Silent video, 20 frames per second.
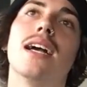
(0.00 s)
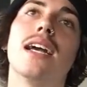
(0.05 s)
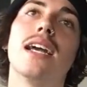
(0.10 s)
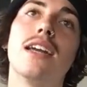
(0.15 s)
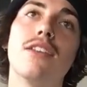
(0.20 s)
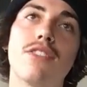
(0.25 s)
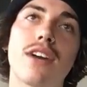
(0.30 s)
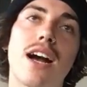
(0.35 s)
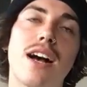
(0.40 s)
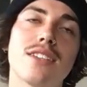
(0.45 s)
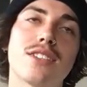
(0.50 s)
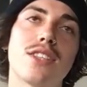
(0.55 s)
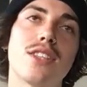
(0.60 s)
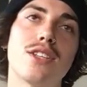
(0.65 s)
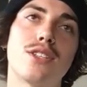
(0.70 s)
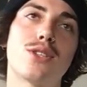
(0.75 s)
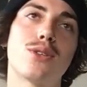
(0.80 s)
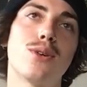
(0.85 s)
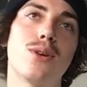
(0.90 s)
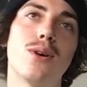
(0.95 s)
in regards to
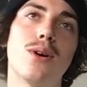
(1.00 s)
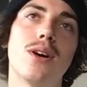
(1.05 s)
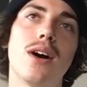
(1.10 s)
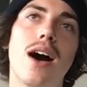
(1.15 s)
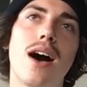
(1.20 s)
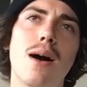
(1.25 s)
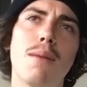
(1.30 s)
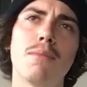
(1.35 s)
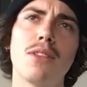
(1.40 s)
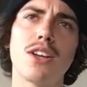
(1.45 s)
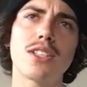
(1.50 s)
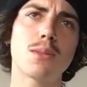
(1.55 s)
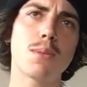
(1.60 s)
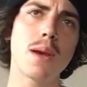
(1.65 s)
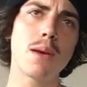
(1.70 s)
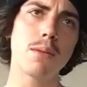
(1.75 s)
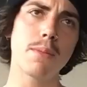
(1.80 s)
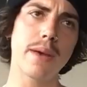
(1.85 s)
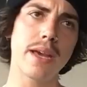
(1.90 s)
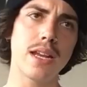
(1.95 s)
the tour, lots of
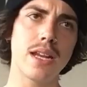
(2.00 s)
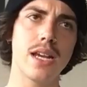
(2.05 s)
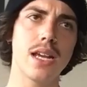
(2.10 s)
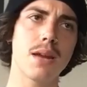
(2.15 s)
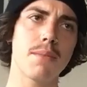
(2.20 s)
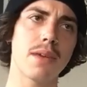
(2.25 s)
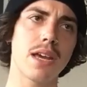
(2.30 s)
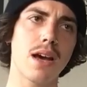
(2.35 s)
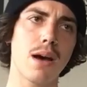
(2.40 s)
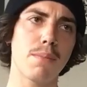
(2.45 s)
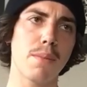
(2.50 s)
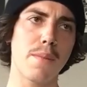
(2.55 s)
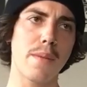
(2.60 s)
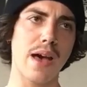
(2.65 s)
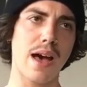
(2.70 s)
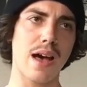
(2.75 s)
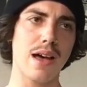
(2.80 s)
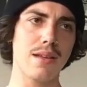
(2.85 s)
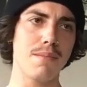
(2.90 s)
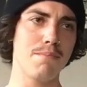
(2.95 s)
people have been hitting me up
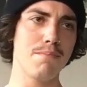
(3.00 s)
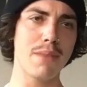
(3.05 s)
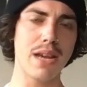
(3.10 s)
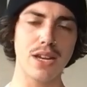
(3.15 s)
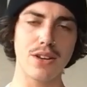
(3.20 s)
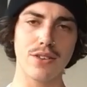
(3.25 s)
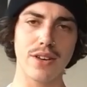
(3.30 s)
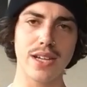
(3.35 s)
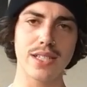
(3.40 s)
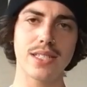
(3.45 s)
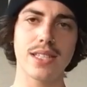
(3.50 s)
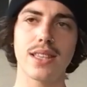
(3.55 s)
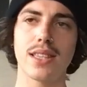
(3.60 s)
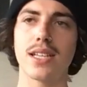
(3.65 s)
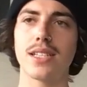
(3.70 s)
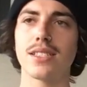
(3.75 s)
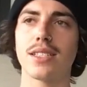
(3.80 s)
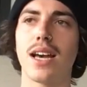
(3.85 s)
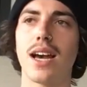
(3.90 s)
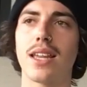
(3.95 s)
about meet and greets and
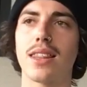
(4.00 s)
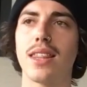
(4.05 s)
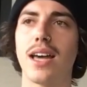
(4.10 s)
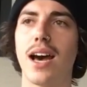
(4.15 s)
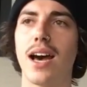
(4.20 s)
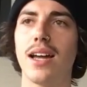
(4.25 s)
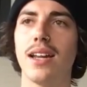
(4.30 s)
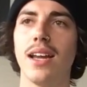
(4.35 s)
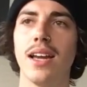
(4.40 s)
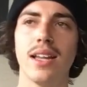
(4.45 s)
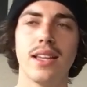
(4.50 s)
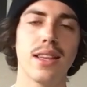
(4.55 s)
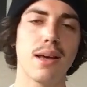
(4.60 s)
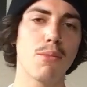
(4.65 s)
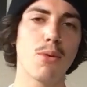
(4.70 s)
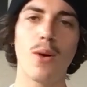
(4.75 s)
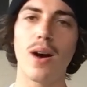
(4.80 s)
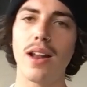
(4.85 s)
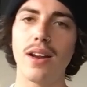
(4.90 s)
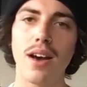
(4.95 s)
things like that.
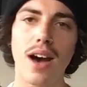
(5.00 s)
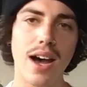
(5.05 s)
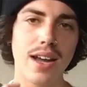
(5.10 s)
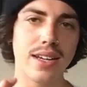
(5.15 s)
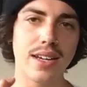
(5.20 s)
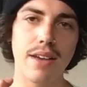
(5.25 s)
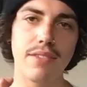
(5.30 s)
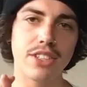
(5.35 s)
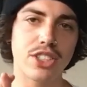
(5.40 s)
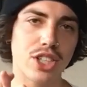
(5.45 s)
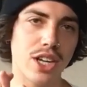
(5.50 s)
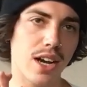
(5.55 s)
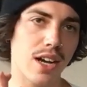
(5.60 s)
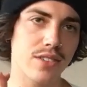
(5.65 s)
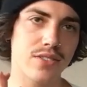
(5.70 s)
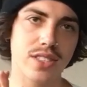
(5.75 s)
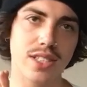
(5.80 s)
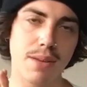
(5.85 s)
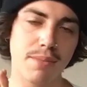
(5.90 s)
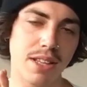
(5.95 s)
Number one, I'd never
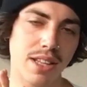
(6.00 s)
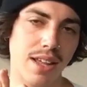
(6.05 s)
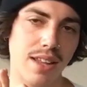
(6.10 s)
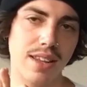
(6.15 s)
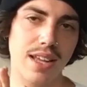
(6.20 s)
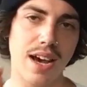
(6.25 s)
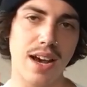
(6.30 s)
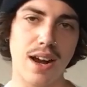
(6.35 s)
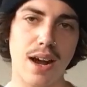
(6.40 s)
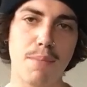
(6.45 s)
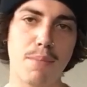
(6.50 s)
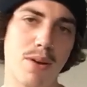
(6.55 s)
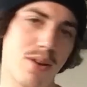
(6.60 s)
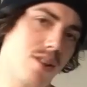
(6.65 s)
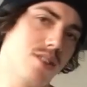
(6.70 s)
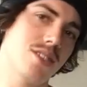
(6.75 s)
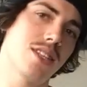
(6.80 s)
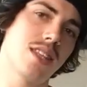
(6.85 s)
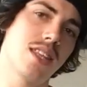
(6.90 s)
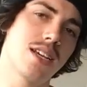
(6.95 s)
charge for something like that. I
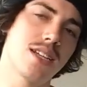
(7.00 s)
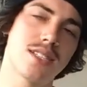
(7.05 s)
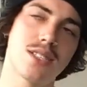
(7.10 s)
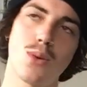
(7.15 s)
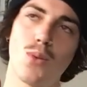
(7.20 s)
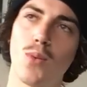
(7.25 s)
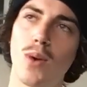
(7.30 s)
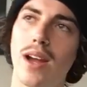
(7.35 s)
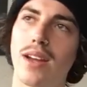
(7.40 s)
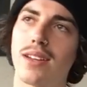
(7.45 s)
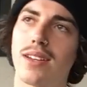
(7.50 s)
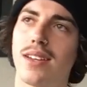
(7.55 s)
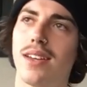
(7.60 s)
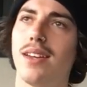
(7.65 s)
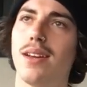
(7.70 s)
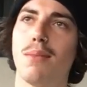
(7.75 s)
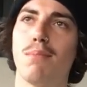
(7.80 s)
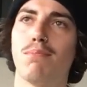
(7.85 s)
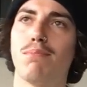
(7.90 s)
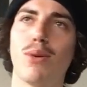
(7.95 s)
personally think it's a wank
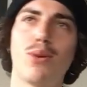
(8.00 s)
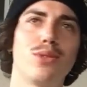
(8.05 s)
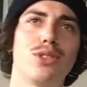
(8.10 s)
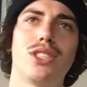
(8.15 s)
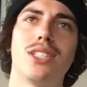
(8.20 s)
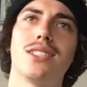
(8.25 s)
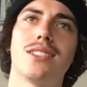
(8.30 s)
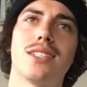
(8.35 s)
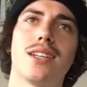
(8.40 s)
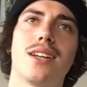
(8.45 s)
and a bullshit